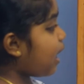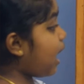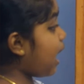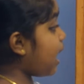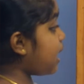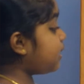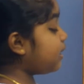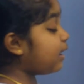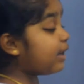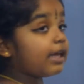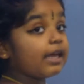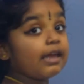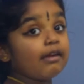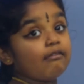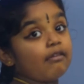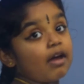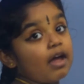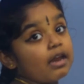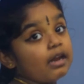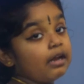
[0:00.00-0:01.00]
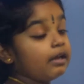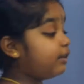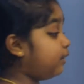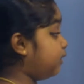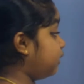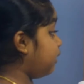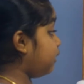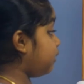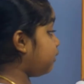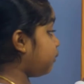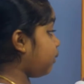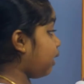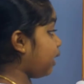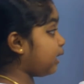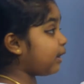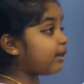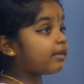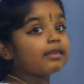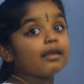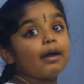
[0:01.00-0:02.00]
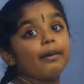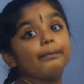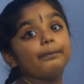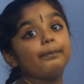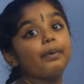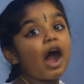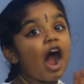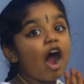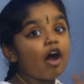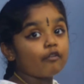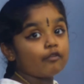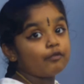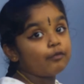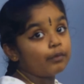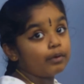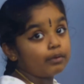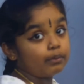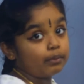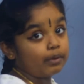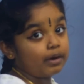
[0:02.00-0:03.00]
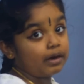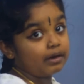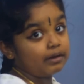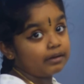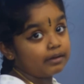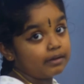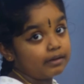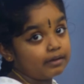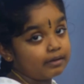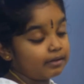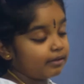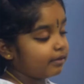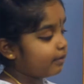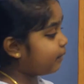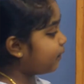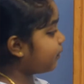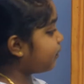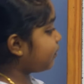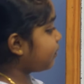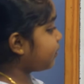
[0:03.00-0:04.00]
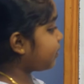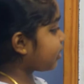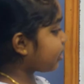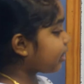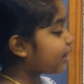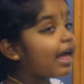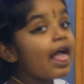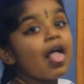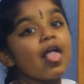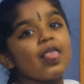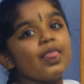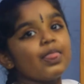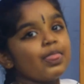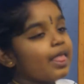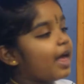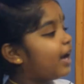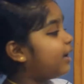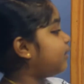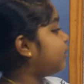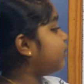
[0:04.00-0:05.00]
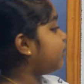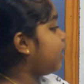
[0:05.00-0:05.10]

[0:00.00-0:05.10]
And even this one is the powerful word. Next